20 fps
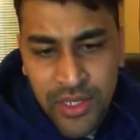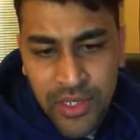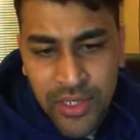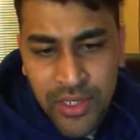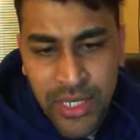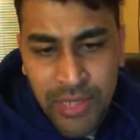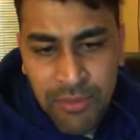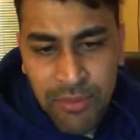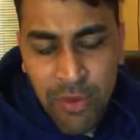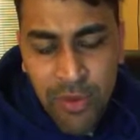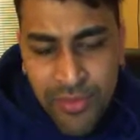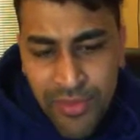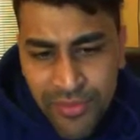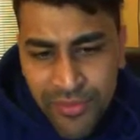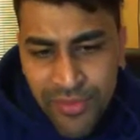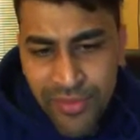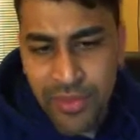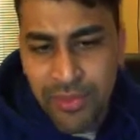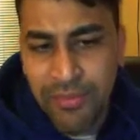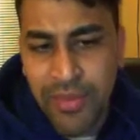Removing
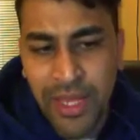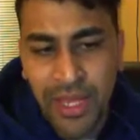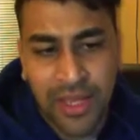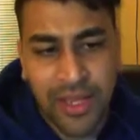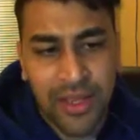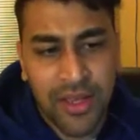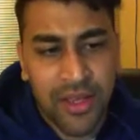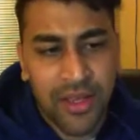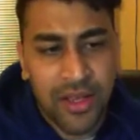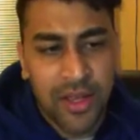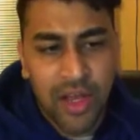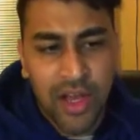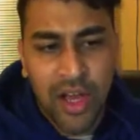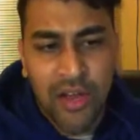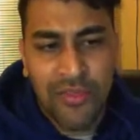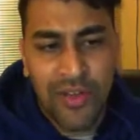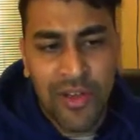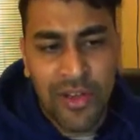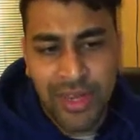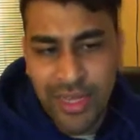from the back of
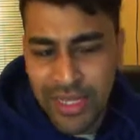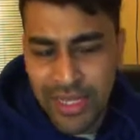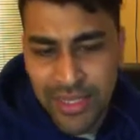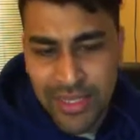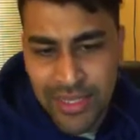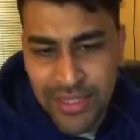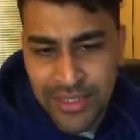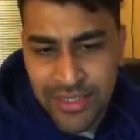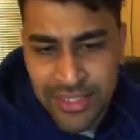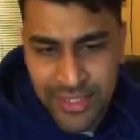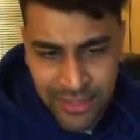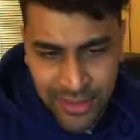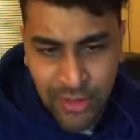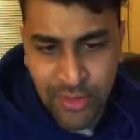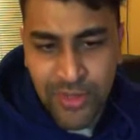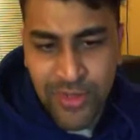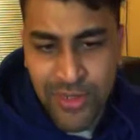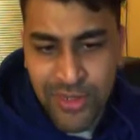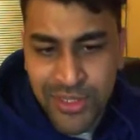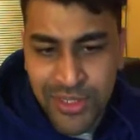our linked list is
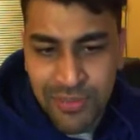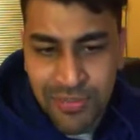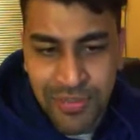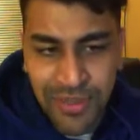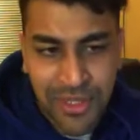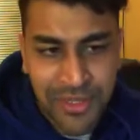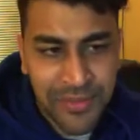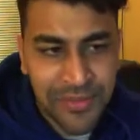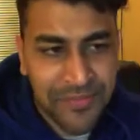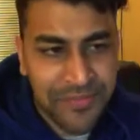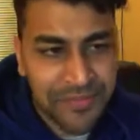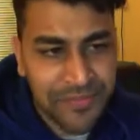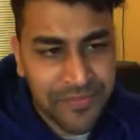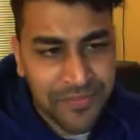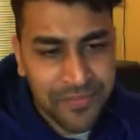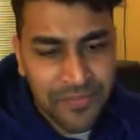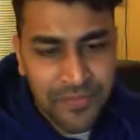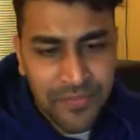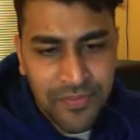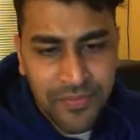also simple.
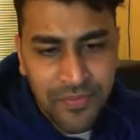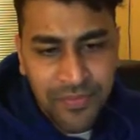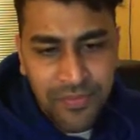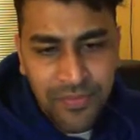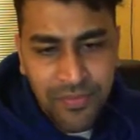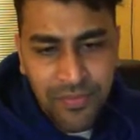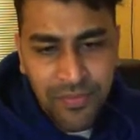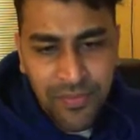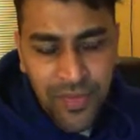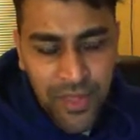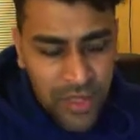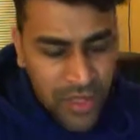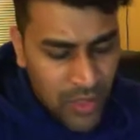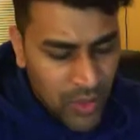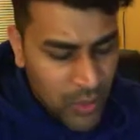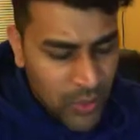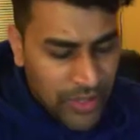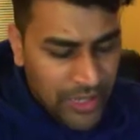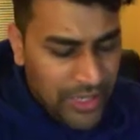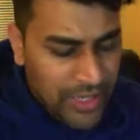
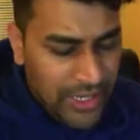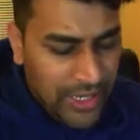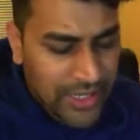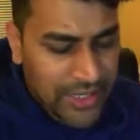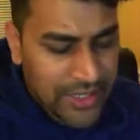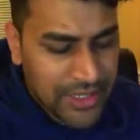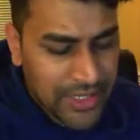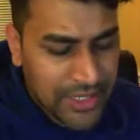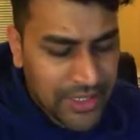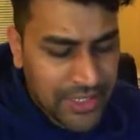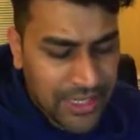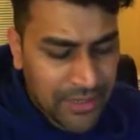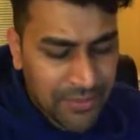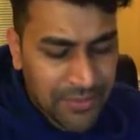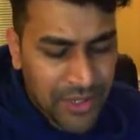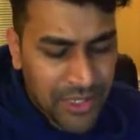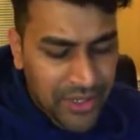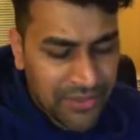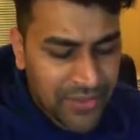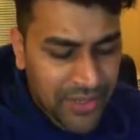We create a
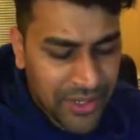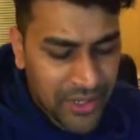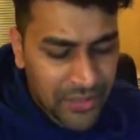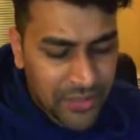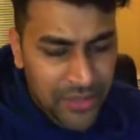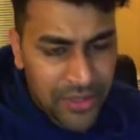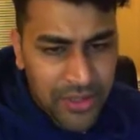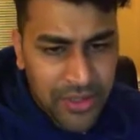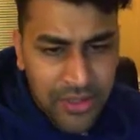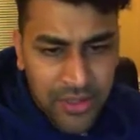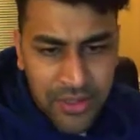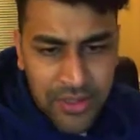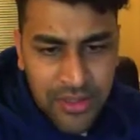temporary variable,